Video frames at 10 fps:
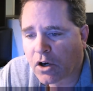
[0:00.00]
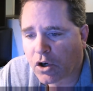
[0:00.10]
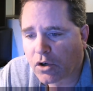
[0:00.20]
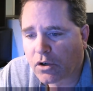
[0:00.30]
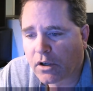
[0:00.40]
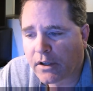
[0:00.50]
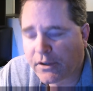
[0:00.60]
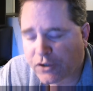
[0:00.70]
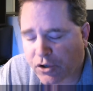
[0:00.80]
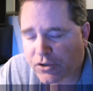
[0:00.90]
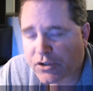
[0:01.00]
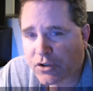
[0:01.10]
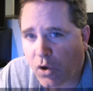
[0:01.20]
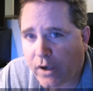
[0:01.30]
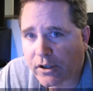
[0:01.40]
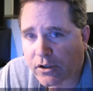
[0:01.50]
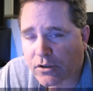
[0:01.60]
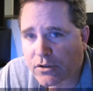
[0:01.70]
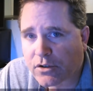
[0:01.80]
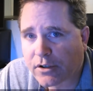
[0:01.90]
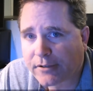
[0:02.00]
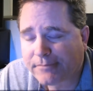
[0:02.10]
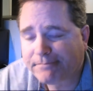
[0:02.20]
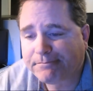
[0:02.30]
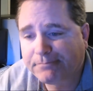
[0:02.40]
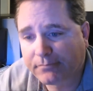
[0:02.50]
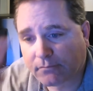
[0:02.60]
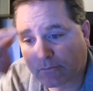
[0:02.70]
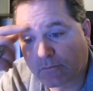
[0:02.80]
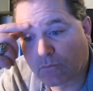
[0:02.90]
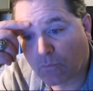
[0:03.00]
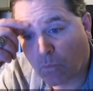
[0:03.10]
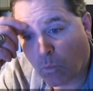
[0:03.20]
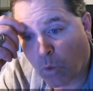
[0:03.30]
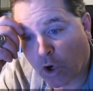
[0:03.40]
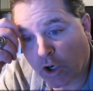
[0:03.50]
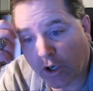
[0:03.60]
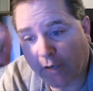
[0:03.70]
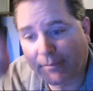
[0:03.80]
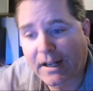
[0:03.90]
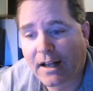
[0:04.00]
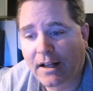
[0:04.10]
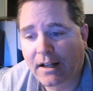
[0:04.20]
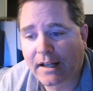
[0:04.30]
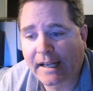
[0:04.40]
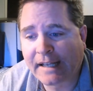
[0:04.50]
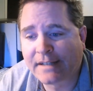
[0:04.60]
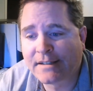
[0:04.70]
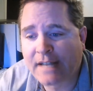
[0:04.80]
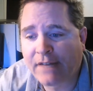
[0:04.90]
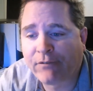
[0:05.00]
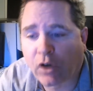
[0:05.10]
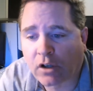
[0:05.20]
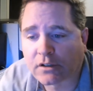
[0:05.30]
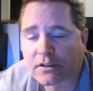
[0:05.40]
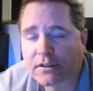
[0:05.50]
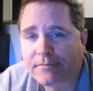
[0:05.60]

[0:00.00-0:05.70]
uh, the church's lawyers were in default.